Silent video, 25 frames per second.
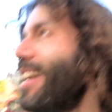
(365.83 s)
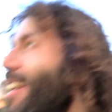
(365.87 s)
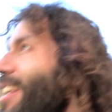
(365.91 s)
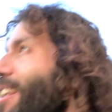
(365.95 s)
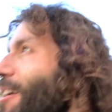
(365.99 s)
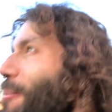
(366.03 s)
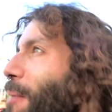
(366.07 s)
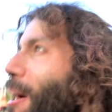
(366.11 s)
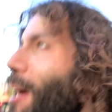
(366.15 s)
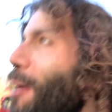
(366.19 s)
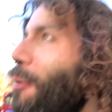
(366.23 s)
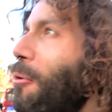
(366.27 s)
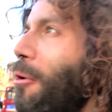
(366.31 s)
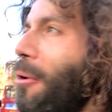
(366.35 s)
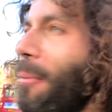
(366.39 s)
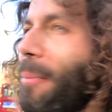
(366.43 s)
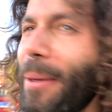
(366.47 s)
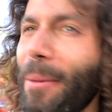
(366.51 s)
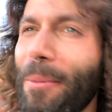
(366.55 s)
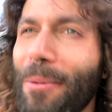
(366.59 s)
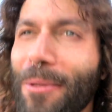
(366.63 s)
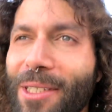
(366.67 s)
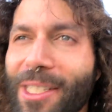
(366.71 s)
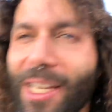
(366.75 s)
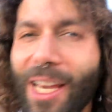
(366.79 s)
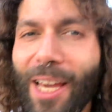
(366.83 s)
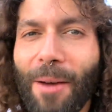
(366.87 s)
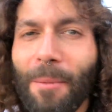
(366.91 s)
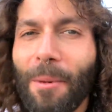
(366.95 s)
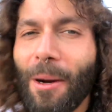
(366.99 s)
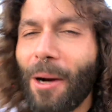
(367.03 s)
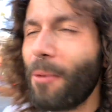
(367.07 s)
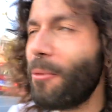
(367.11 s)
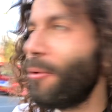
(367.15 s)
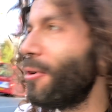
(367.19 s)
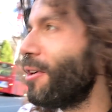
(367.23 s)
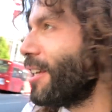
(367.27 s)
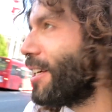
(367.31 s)
No matter what people say
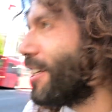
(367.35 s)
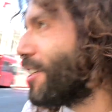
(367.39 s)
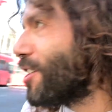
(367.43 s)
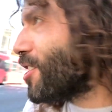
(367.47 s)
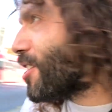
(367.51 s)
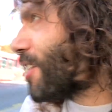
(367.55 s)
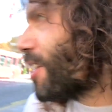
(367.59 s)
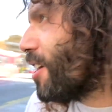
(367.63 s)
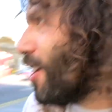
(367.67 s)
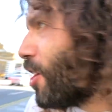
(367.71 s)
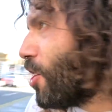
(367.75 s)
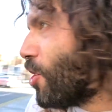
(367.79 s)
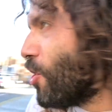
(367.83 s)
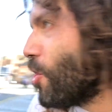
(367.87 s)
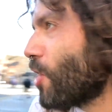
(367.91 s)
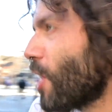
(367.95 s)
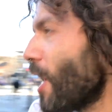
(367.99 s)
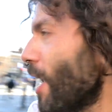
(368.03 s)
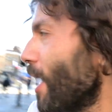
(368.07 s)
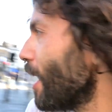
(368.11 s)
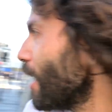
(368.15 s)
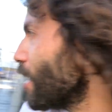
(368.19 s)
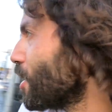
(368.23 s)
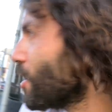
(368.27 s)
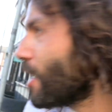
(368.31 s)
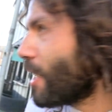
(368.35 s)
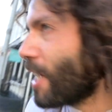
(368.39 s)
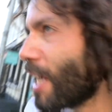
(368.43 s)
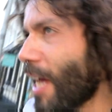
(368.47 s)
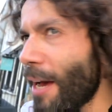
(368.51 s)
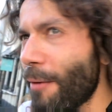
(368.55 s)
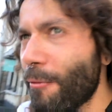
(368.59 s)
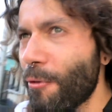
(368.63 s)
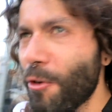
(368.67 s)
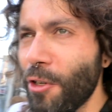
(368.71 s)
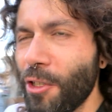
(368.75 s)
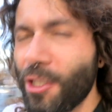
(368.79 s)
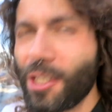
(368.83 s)
about Woolwich, you can actually
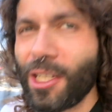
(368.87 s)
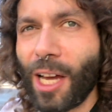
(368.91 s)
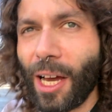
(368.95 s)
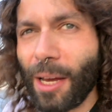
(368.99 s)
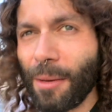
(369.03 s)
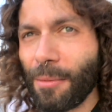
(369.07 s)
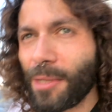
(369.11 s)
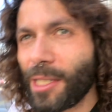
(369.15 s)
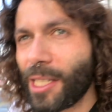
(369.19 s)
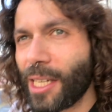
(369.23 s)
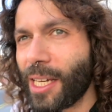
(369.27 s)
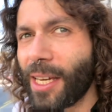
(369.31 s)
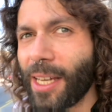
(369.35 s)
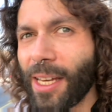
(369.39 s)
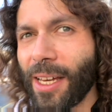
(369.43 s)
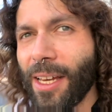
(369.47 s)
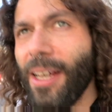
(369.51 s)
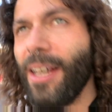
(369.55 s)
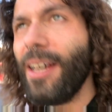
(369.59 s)
have good times here.